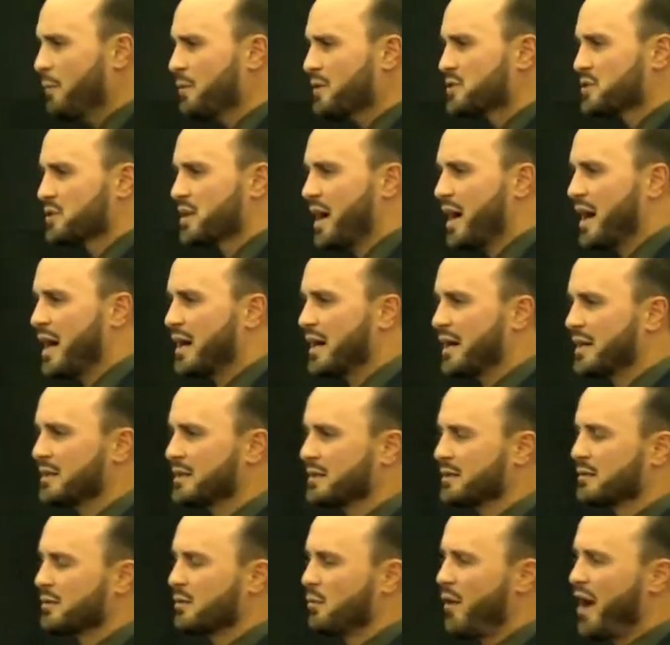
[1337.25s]

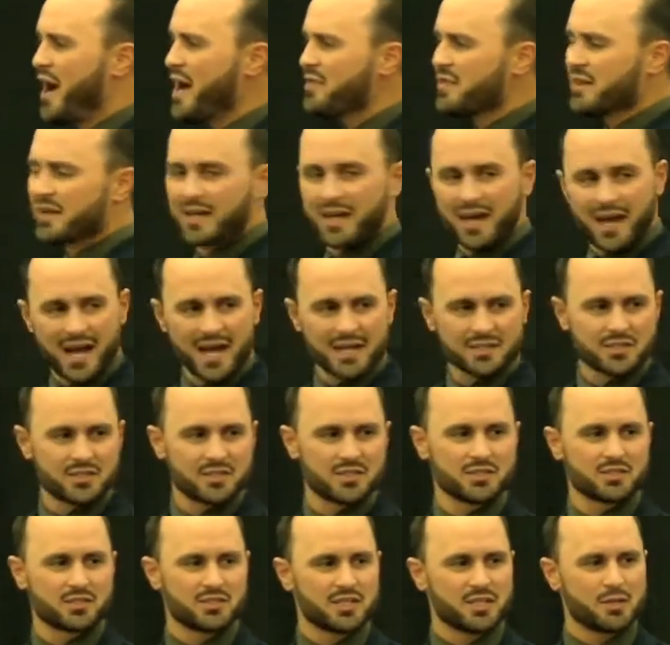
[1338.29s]
the
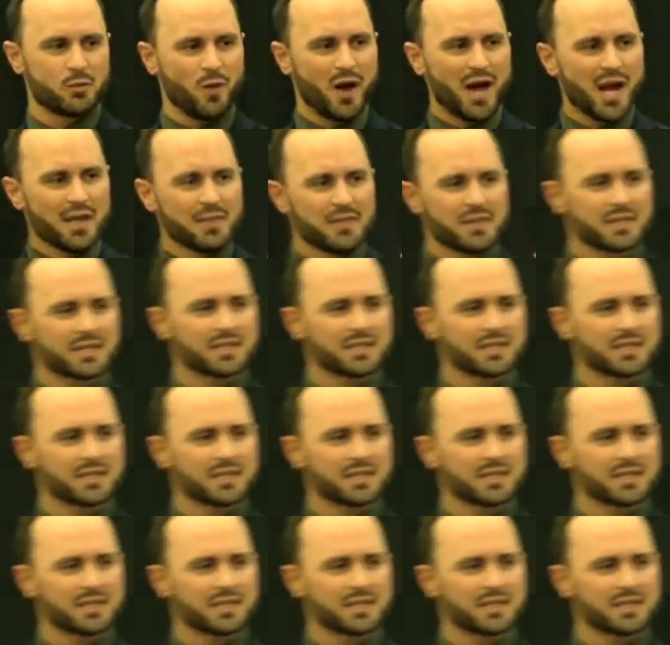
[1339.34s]
constancy, why the